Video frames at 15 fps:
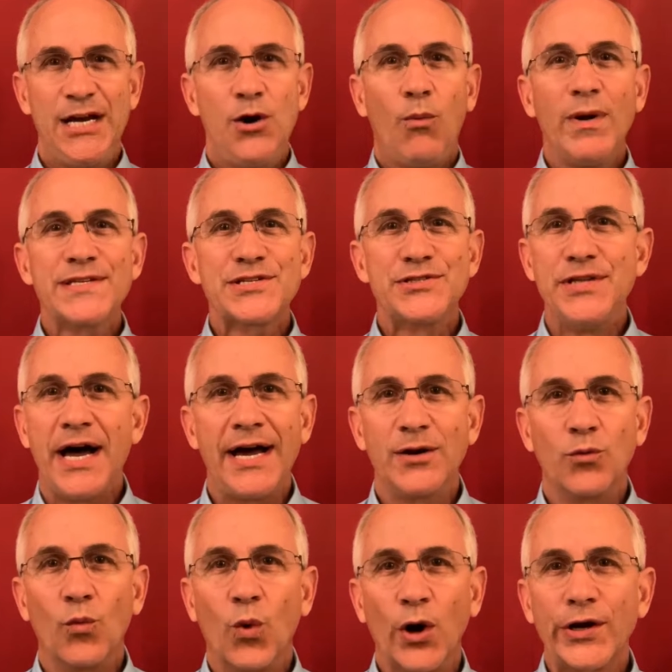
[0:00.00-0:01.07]
What's
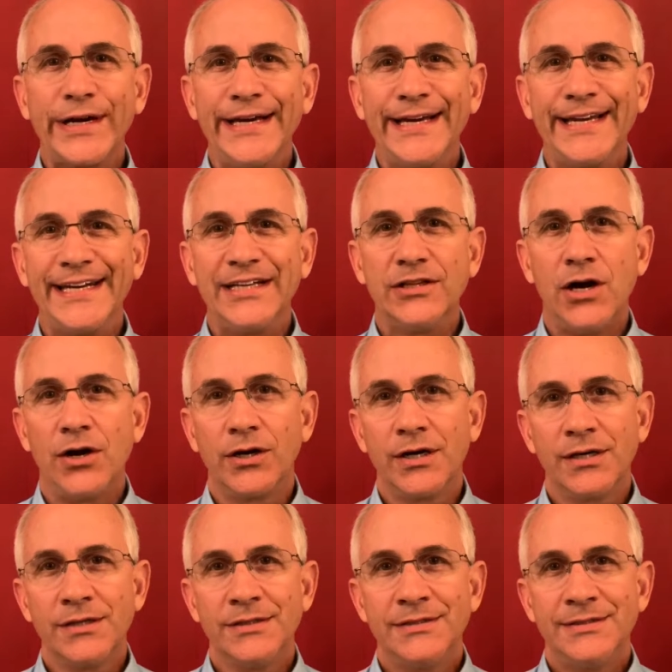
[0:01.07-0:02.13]
not working any
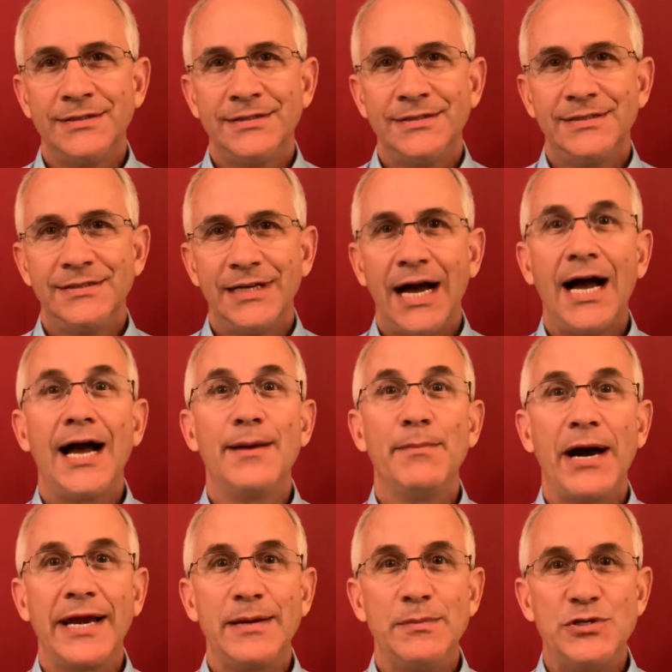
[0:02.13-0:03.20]
longer? Hi,
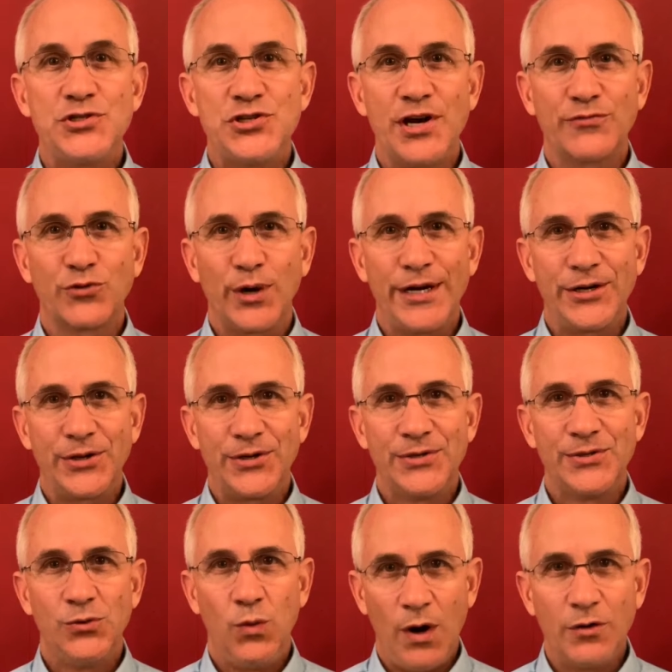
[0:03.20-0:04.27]
my name is Jeff Raker.
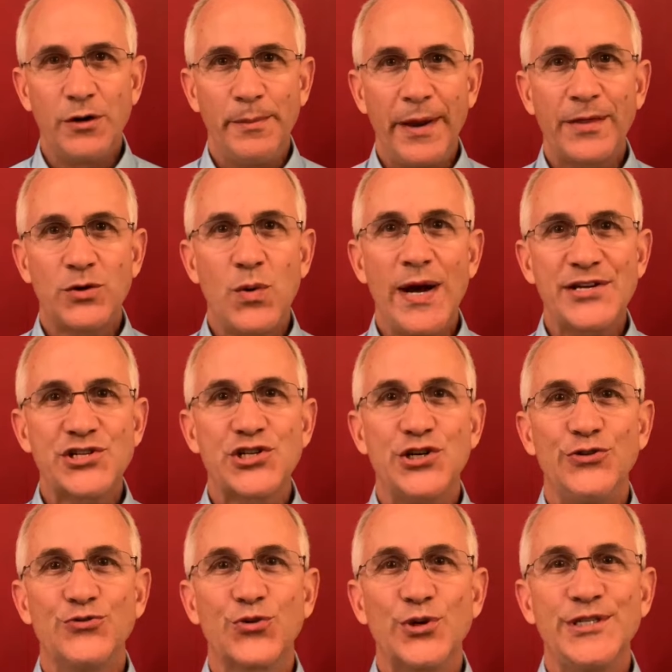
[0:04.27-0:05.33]
Welcome to the
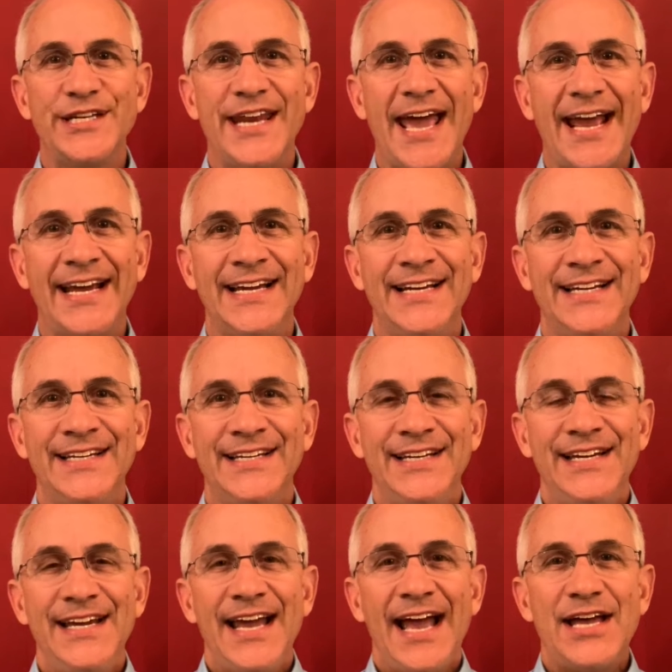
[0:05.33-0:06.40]
question for today.
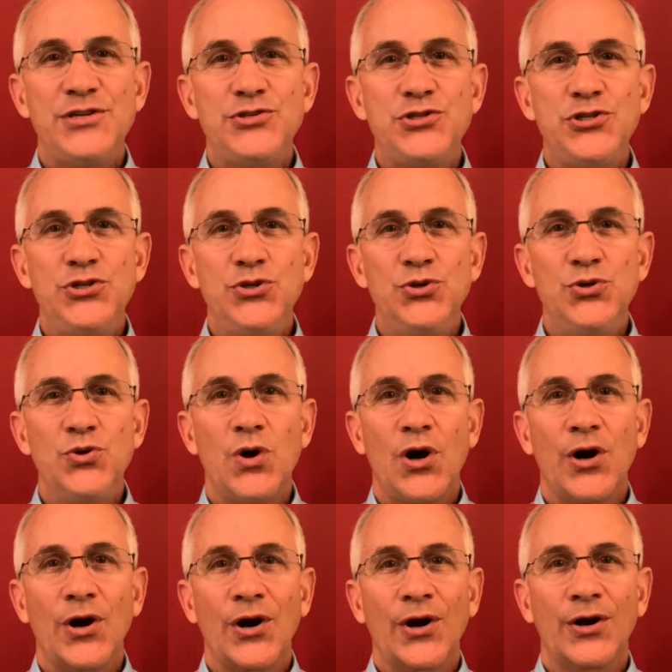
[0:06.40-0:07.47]
As you
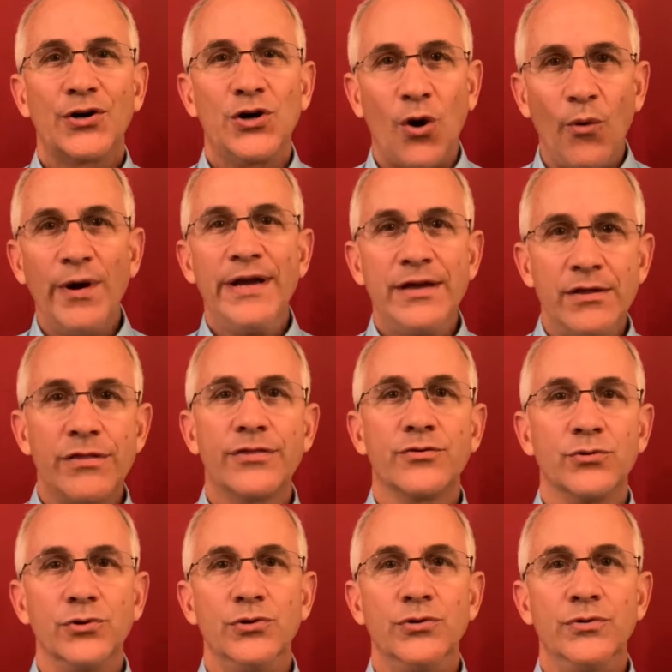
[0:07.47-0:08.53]
are going
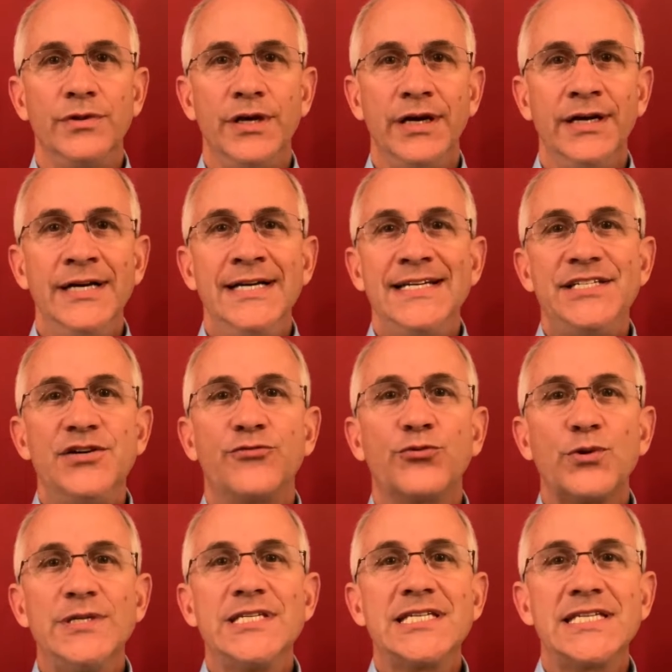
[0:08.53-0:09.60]
through the
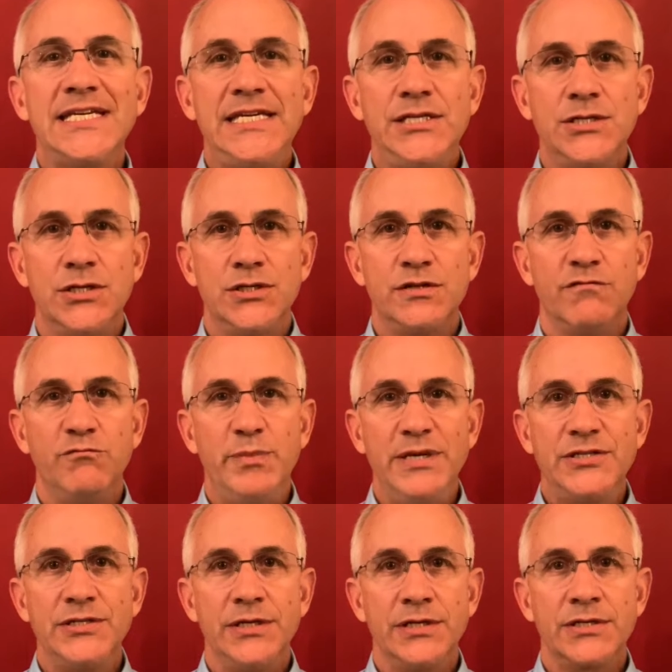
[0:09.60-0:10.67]
different seasons of
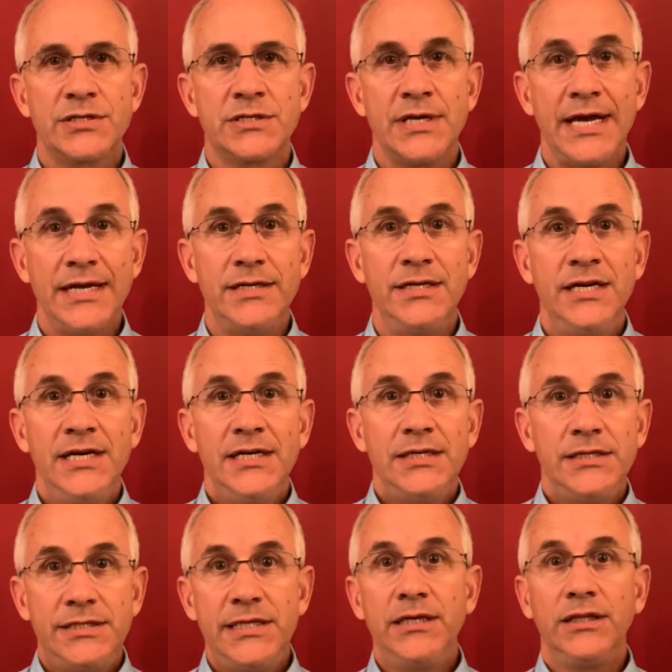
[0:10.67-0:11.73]
business and
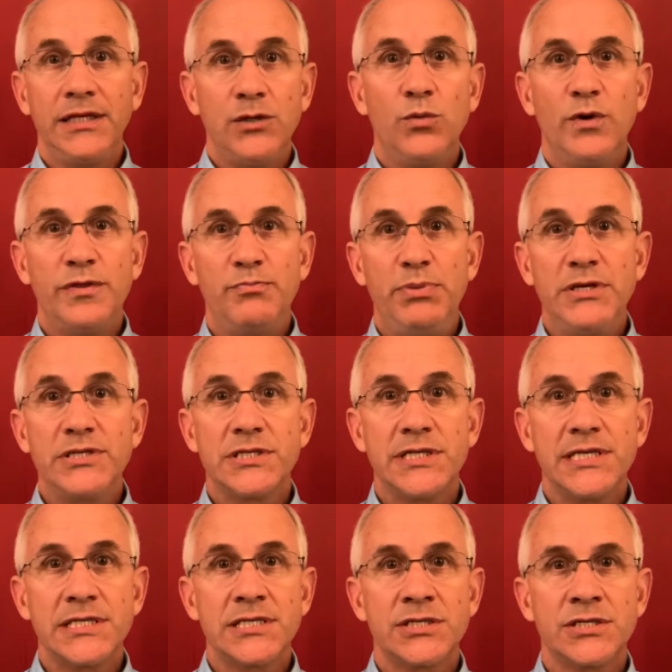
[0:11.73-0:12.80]
dealing with
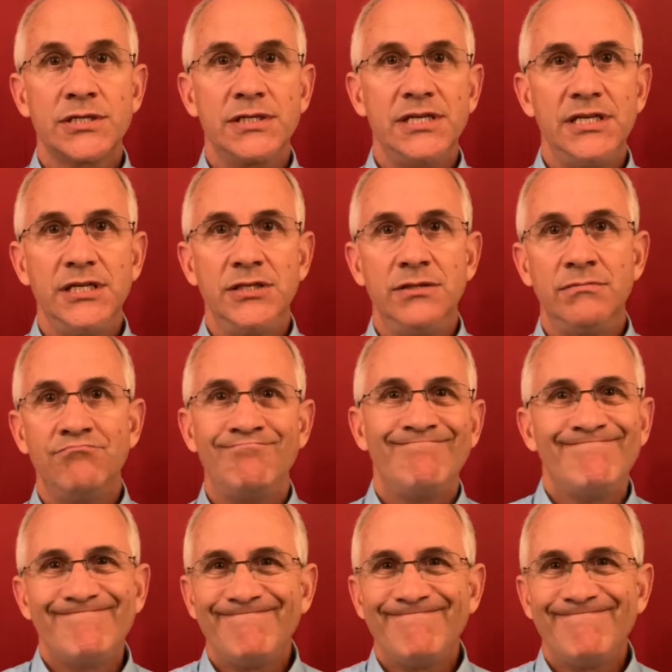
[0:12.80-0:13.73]
business in